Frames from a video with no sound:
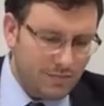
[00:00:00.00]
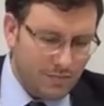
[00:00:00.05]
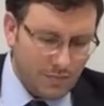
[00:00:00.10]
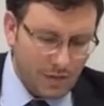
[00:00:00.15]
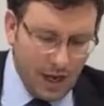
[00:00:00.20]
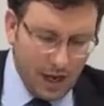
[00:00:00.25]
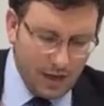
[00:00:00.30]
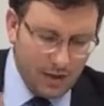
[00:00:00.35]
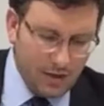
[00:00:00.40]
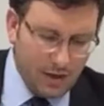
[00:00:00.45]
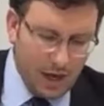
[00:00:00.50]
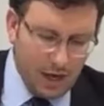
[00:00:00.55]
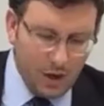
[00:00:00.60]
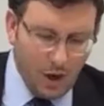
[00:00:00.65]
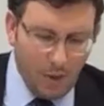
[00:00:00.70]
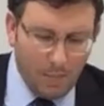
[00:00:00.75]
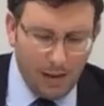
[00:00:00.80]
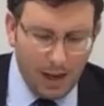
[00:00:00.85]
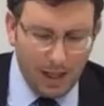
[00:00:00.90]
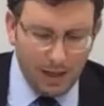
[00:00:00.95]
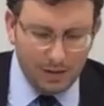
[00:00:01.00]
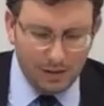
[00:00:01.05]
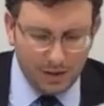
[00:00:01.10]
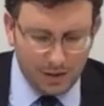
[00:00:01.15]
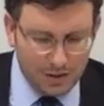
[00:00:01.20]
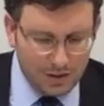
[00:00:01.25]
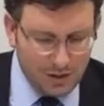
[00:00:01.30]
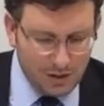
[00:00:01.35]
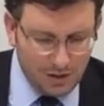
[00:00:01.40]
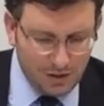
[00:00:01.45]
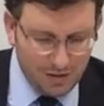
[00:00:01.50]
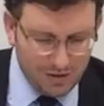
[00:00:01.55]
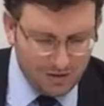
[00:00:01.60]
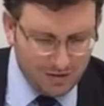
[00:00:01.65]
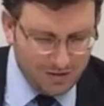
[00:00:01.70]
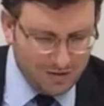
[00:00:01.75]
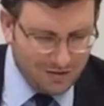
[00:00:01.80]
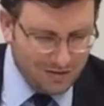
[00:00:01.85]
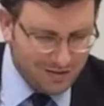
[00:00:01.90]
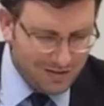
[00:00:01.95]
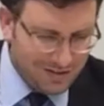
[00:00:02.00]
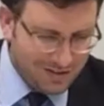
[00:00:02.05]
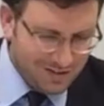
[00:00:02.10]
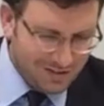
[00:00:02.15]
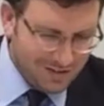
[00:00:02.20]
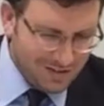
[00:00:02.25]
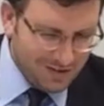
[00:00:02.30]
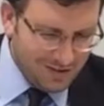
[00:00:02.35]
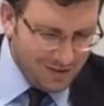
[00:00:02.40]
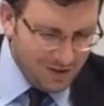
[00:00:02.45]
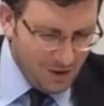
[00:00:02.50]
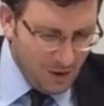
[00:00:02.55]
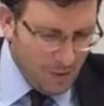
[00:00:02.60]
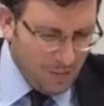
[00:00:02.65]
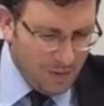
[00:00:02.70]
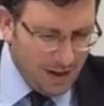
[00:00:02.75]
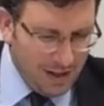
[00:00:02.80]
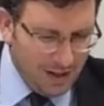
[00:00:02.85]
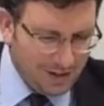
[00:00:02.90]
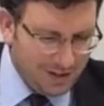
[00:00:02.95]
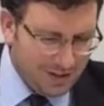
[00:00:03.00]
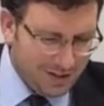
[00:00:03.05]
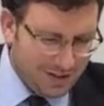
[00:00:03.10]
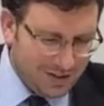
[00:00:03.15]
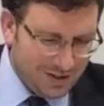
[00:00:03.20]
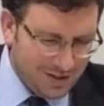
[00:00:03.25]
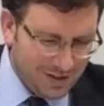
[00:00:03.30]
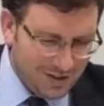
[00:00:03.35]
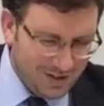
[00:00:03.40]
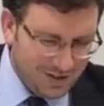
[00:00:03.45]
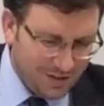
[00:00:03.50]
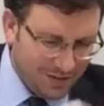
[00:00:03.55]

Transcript: Hey, no politics here. No politics here.